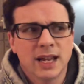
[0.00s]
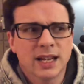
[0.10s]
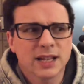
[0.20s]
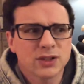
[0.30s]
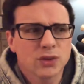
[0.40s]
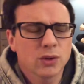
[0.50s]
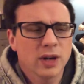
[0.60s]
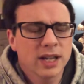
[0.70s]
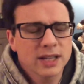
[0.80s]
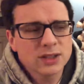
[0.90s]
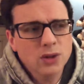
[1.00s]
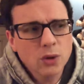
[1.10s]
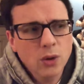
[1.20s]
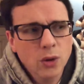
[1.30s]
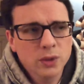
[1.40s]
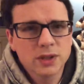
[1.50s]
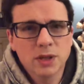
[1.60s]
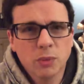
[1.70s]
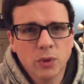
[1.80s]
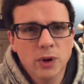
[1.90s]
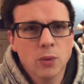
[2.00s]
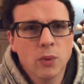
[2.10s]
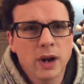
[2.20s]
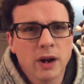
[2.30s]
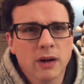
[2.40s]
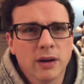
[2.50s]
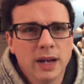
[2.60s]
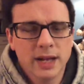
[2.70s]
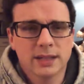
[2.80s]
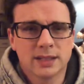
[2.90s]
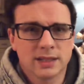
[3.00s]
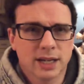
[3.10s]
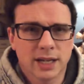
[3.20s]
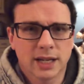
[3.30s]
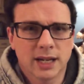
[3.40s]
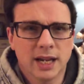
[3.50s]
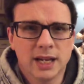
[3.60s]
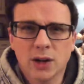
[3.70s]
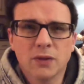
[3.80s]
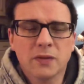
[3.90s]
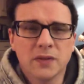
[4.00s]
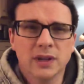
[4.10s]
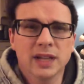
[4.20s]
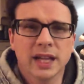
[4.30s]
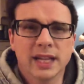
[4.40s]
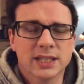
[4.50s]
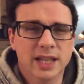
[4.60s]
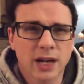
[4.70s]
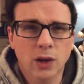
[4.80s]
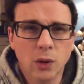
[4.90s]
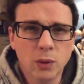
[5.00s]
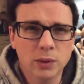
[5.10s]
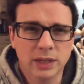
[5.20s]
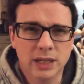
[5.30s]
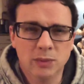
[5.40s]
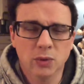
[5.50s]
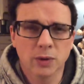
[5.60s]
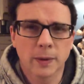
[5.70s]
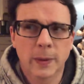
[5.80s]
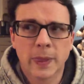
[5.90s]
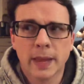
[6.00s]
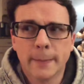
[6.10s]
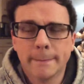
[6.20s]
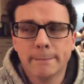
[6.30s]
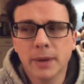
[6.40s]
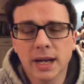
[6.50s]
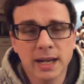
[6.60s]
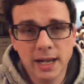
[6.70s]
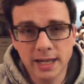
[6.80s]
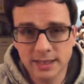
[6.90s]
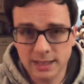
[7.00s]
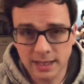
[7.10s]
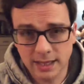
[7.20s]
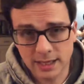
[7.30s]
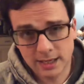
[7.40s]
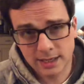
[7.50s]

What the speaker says: gets so cold to the point where it's like you don't feel like it's that cold anymore, but it's like,